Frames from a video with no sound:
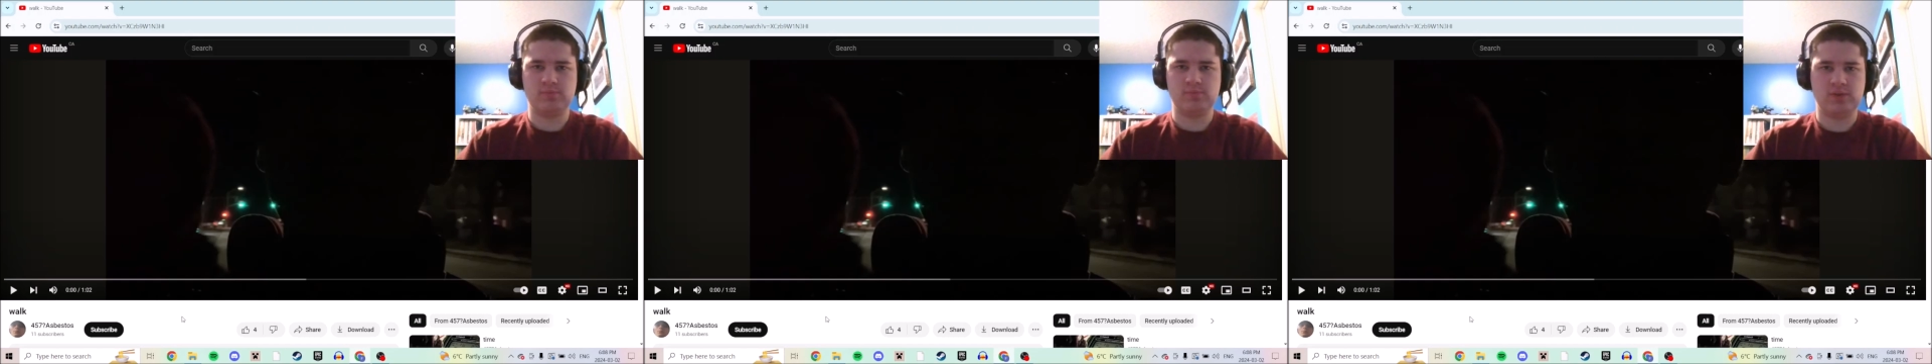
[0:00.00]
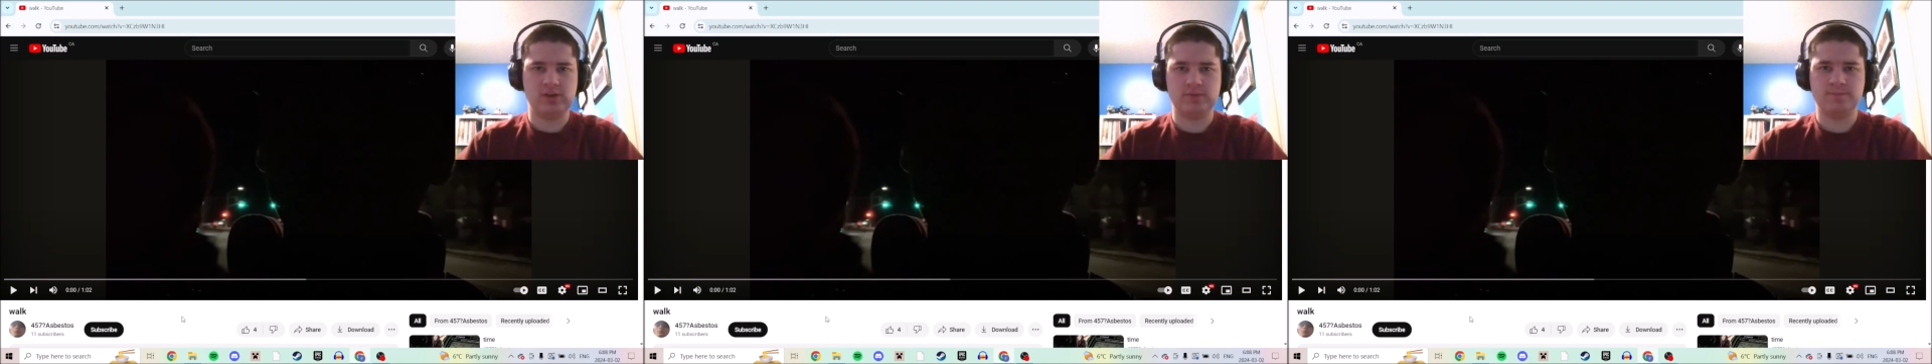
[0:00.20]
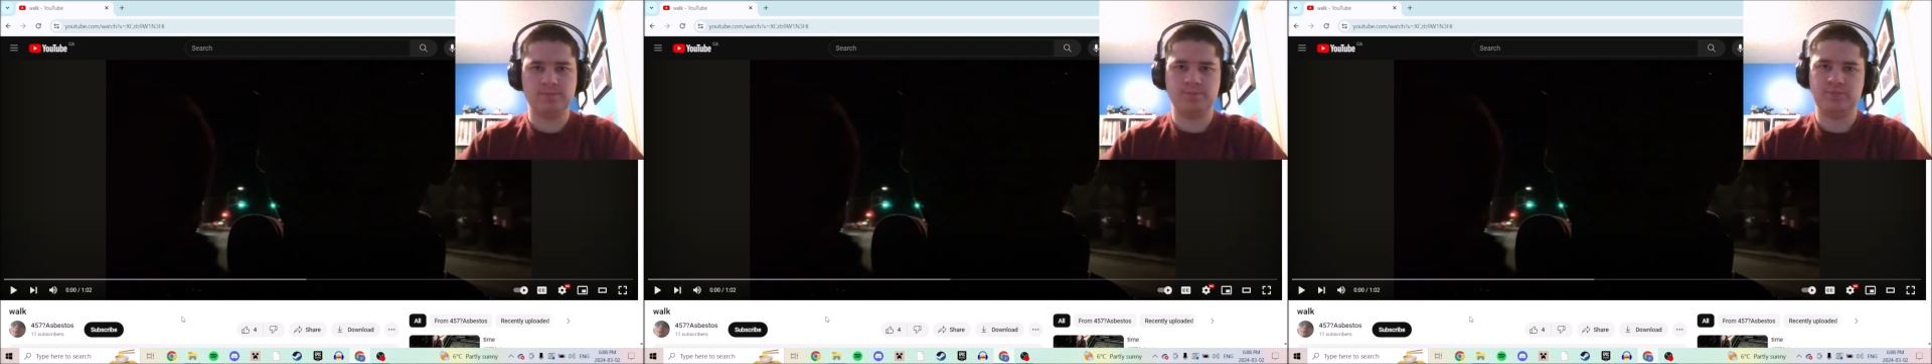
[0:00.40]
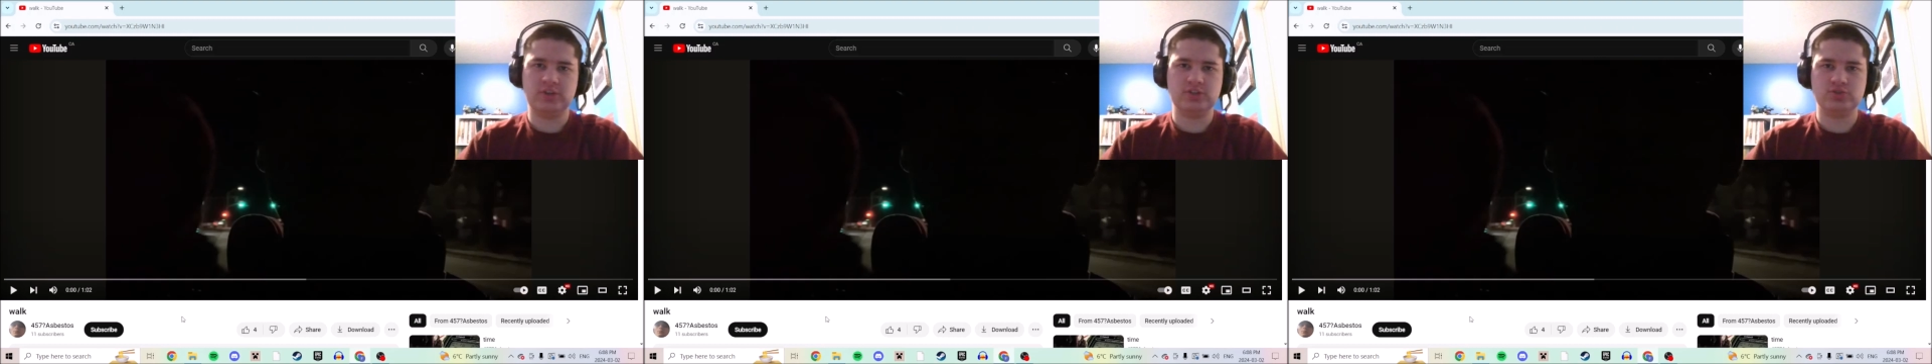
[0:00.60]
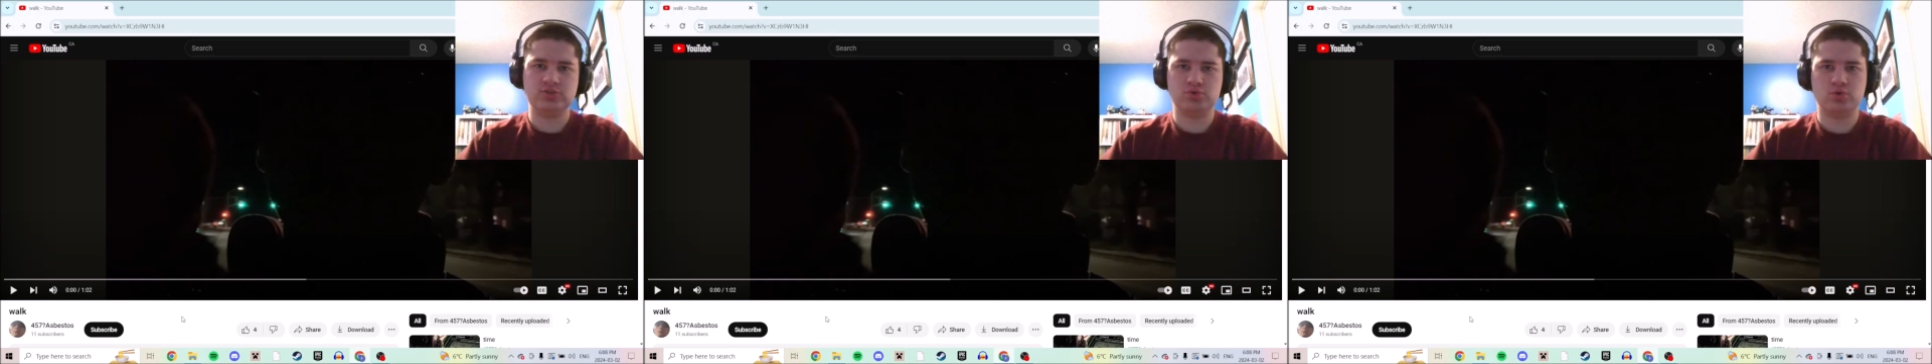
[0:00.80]
me.
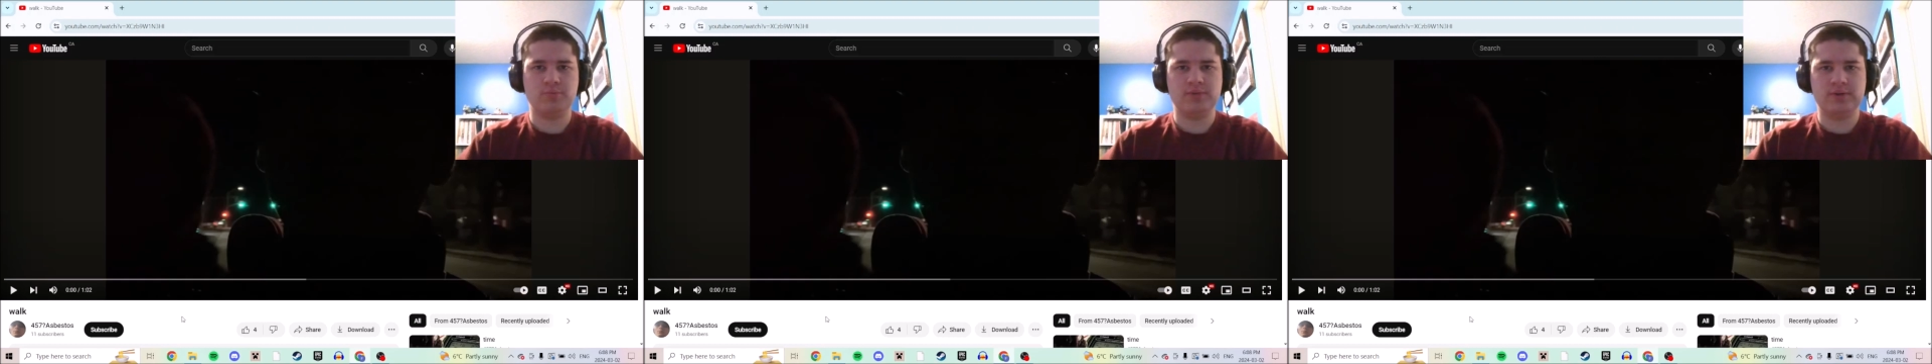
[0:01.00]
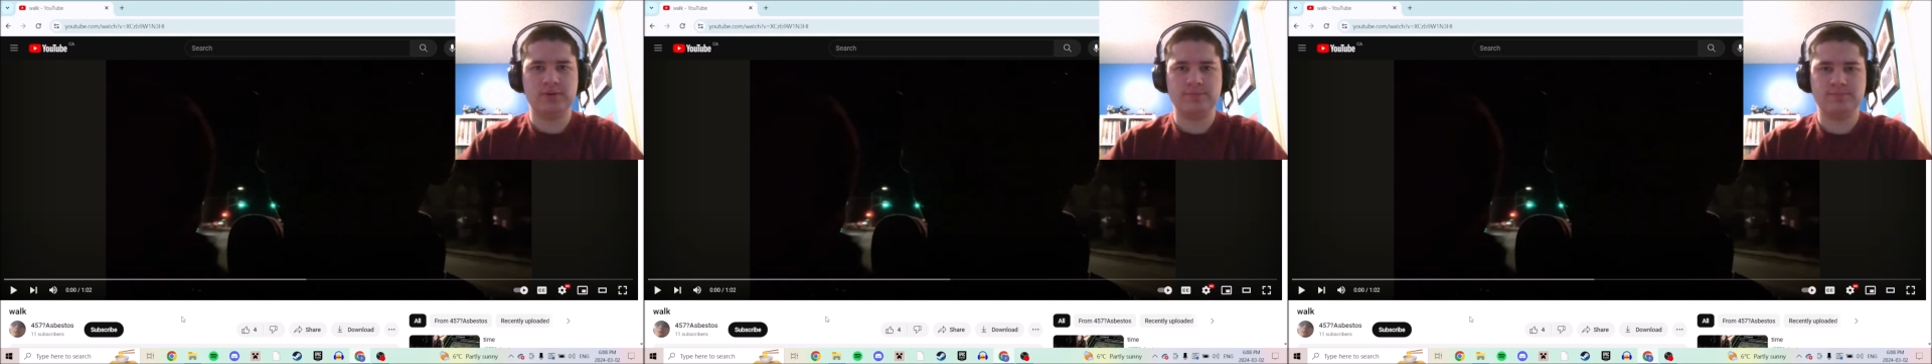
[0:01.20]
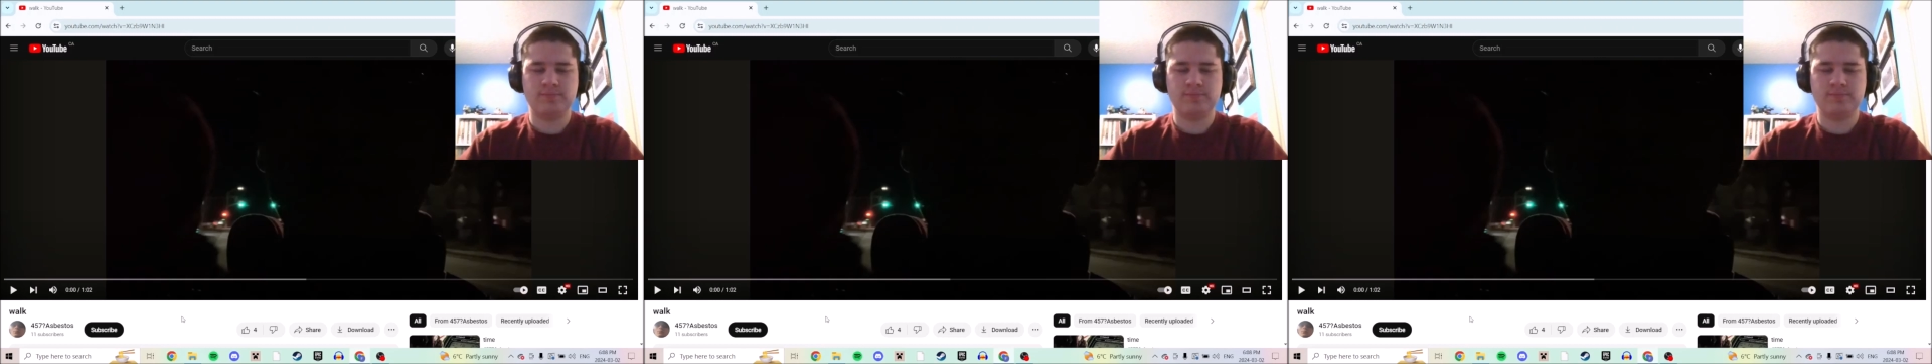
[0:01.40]
He stole me.